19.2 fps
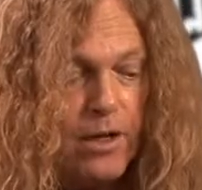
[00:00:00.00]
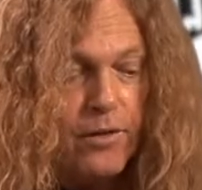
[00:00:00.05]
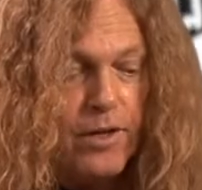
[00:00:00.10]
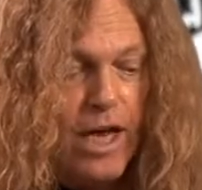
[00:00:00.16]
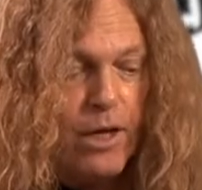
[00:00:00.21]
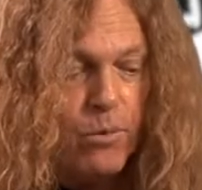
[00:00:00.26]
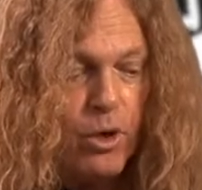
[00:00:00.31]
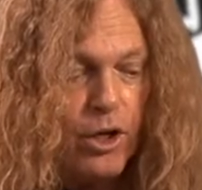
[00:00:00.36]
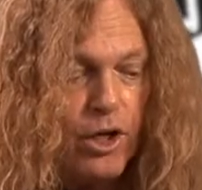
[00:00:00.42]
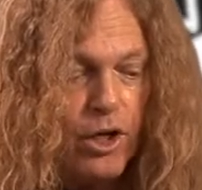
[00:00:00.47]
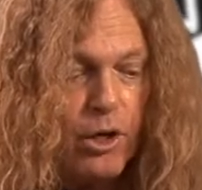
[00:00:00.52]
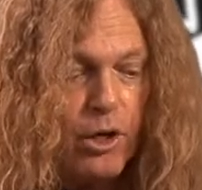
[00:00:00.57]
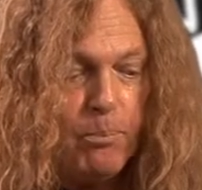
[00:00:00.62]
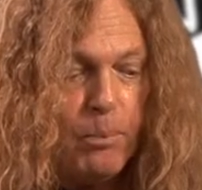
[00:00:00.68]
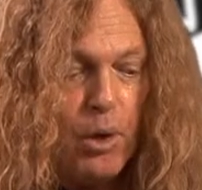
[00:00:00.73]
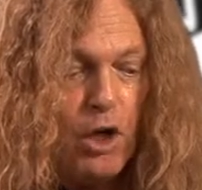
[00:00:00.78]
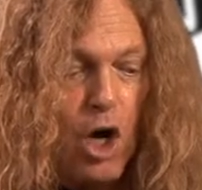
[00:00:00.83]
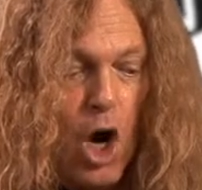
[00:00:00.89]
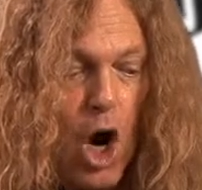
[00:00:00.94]
Then we're gonna
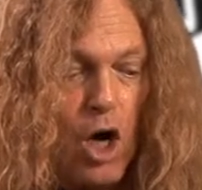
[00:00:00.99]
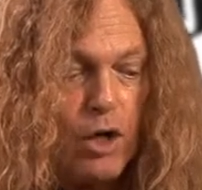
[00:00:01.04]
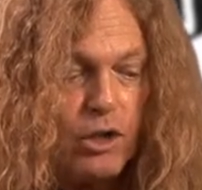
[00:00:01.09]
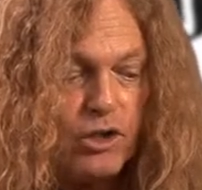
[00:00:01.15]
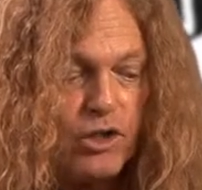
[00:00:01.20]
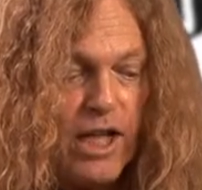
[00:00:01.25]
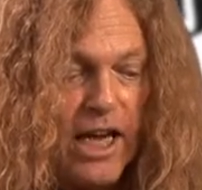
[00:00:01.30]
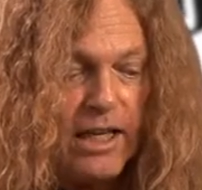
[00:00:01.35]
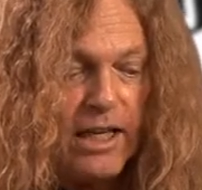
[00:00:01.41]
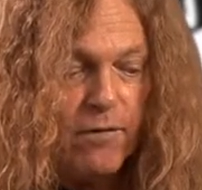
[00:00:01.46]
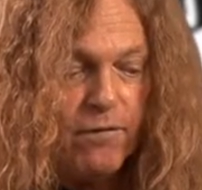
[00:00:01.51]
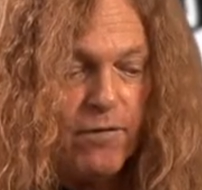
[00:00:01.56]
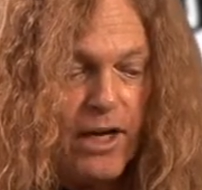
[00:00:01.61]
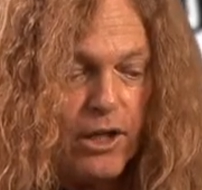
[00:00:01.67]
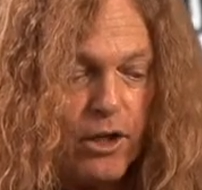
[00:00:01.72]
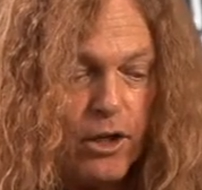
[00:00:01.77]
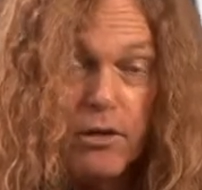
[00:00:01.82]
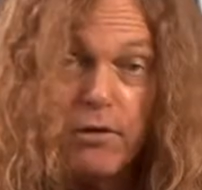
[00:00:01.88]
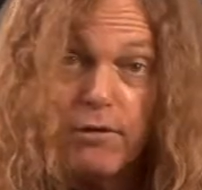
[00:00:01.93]
put our second
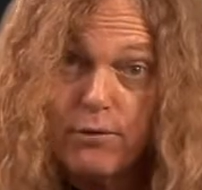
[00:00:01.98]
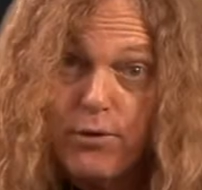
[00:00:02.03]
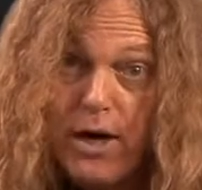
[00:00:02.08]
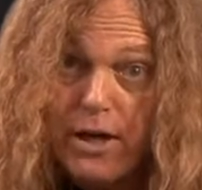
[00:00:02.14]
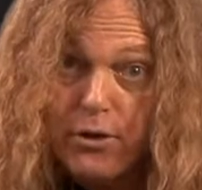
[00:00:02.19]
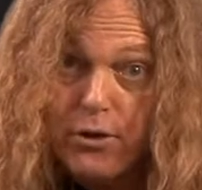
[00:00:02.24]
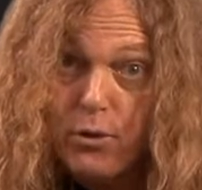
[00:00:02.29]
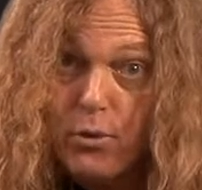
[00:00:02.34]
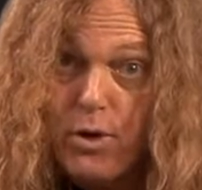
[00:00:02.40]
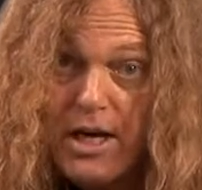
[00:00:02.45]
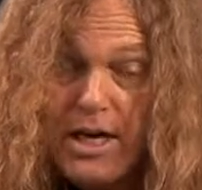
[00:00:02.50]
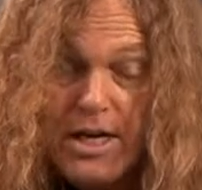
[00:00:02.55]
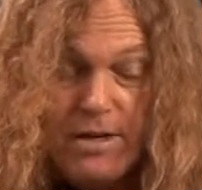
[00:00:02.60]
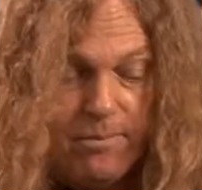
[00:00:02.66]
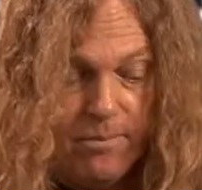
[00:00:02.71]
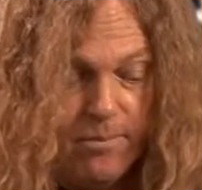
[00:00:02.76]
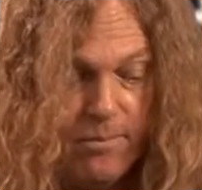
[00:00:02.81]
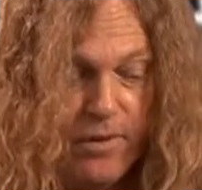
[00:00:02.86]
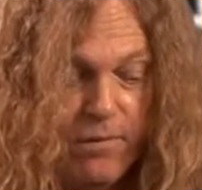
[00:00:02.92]
finger, fret
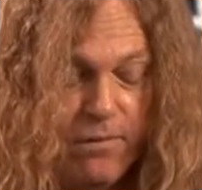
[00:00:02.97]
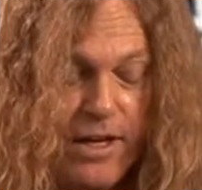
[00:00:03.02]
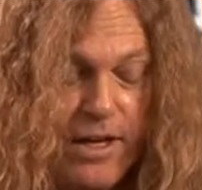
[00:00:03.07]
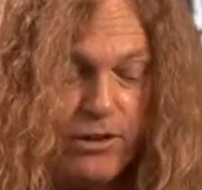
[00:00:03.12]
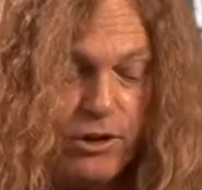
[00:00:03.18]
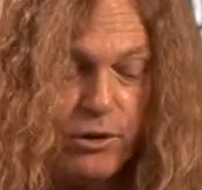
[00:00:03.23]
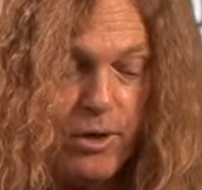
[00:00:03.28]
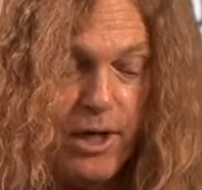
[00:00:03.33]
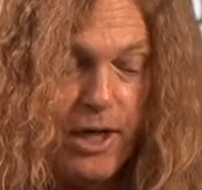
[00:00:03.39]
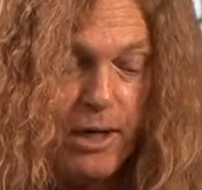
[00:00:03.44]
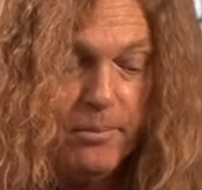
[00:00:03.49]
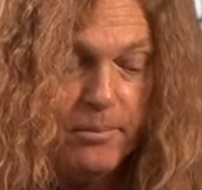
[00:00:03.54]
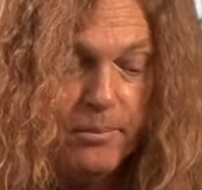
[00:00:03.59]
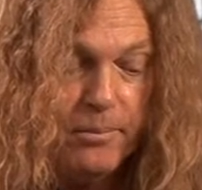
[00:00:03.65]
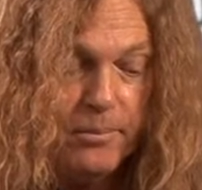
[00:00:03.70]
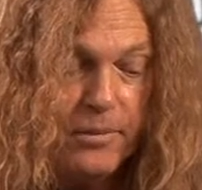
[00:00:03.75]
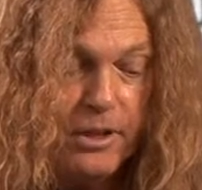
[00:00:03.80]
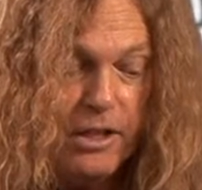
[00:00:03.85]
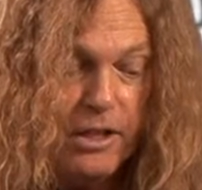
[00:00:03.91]
three, fifth
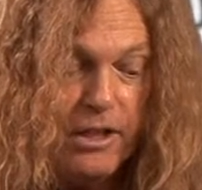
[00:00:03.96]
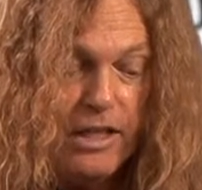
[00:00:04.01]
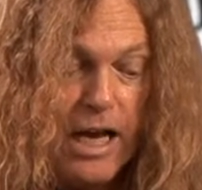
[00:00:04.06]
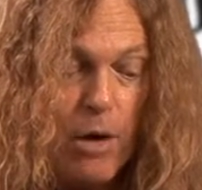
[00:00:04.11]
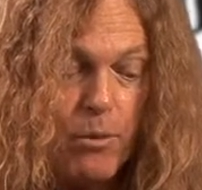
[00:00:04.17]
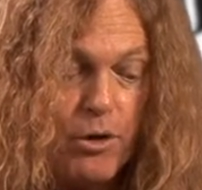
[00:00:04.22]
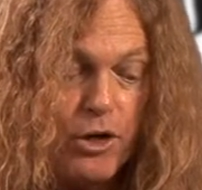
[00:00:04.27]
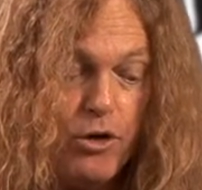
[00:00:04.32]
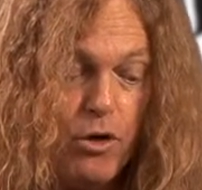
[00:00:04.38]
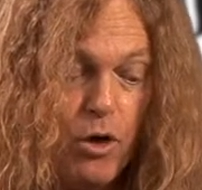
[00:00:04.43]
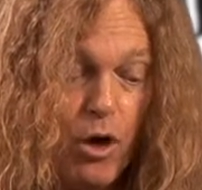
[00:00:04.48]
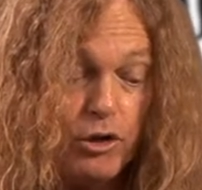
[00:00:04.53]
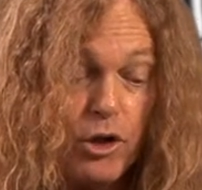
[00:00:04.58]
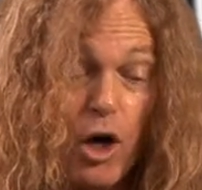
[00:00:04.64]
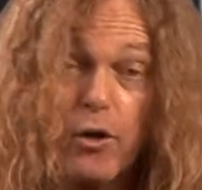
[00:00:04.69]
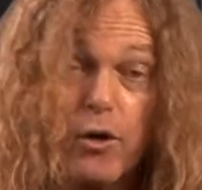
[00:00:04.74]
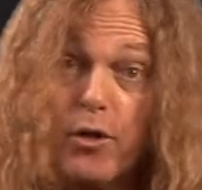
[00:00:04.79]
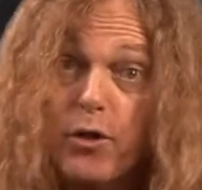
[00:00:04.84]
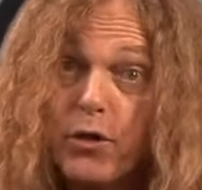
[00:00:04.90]
string. Now we're gonna use
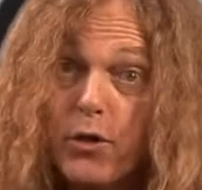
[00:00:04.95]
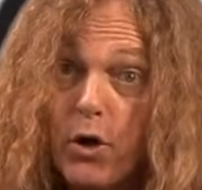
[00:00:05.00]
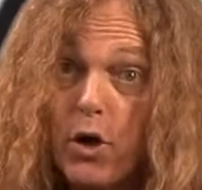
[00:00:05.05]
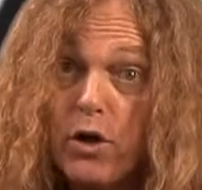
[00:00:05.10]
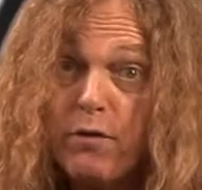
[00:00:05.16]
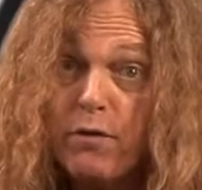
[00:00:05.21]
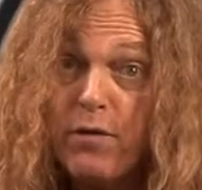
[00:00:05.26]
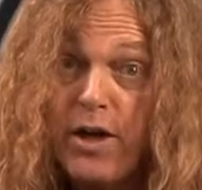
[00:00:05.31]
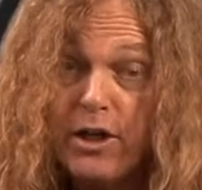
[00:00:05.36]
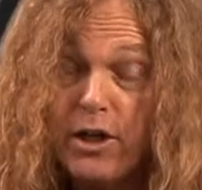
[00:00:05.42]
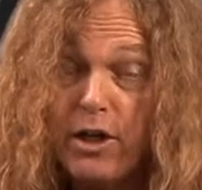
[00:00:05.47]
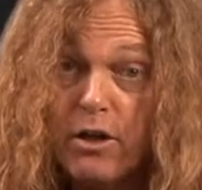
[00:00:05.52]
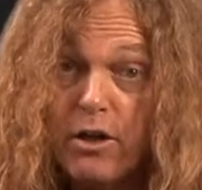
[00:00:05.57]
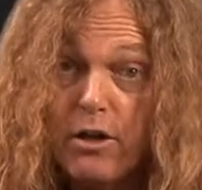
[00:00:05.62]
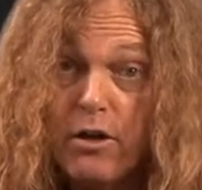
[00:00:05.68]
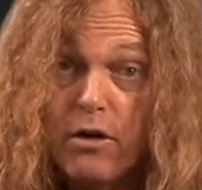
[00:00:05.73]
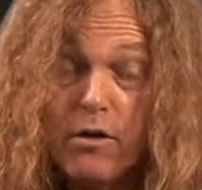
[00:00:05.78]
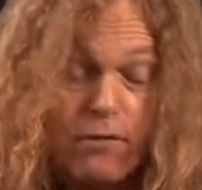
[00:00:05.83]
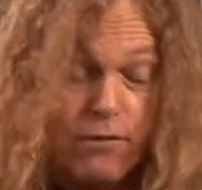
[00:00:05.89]
our third
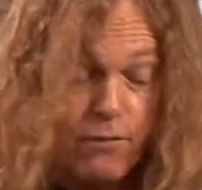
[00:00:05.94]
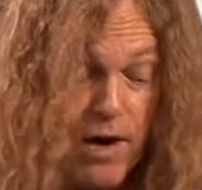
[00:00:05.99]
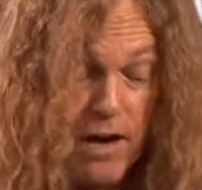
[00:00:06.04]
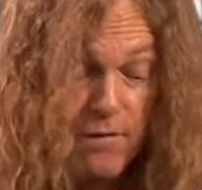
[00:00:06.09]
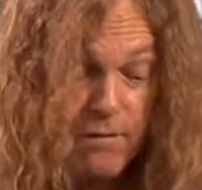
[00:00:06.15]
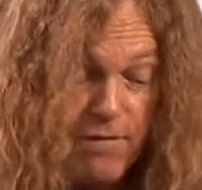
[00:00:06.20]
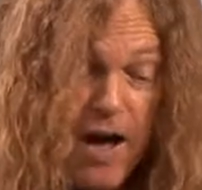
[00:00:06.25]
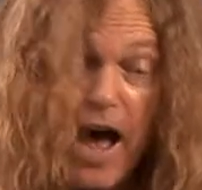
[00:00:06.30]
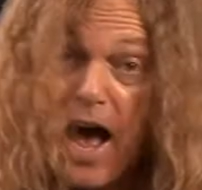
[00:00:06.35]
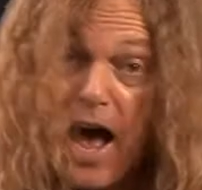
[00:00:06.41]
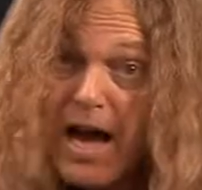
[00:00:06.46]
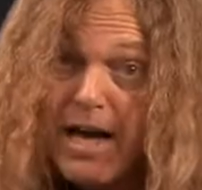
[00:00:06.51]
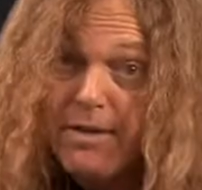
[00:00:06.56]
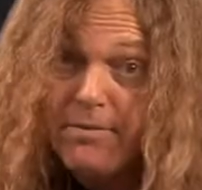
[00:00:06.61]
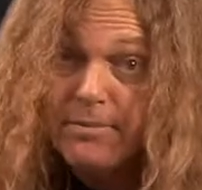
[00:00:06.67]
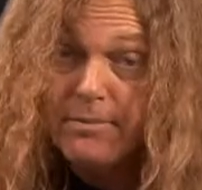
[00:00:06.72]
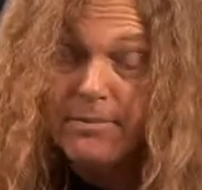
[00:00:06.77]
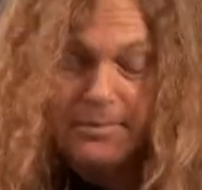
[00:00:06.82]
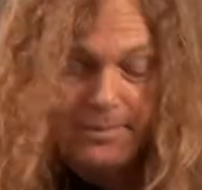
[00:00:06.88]
finger, fret
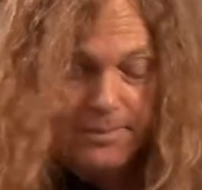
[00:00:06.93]
five.